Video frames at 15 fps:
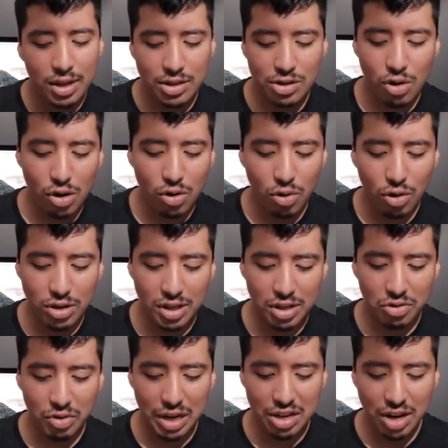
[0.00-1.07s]
So of course in
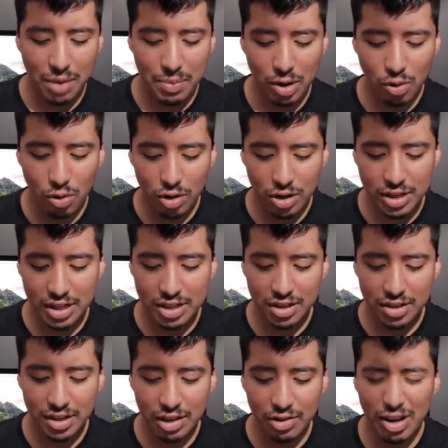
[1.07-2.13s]
Screen Time of course it's
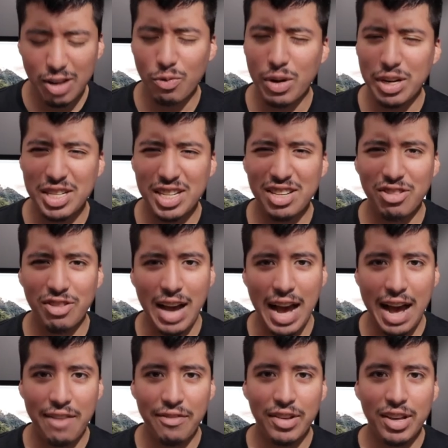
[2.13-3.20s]
just a great widget to
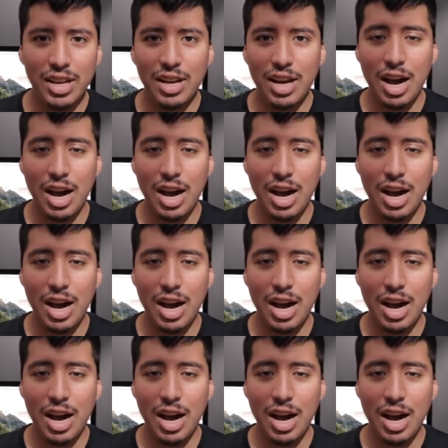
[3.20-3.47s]
have.